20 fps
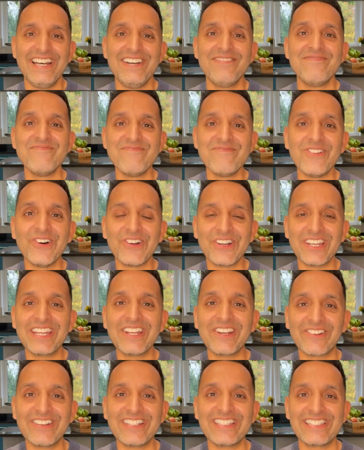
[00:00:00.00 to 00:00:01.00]

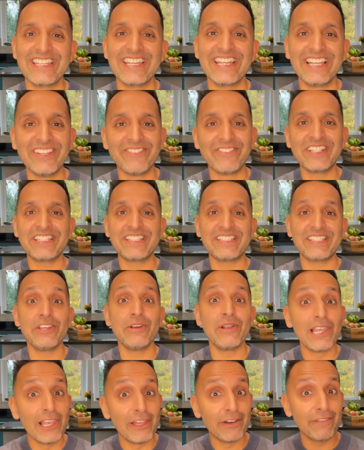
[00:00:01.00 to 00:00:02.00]
Morning, Christine. Lovely to see
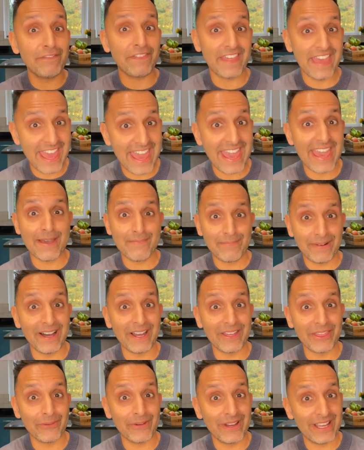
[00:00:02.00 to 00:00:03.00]
you. Love the hair,
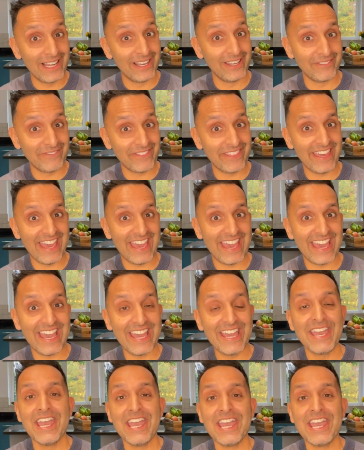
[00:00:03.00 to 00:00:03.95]
by the way. Love the hair.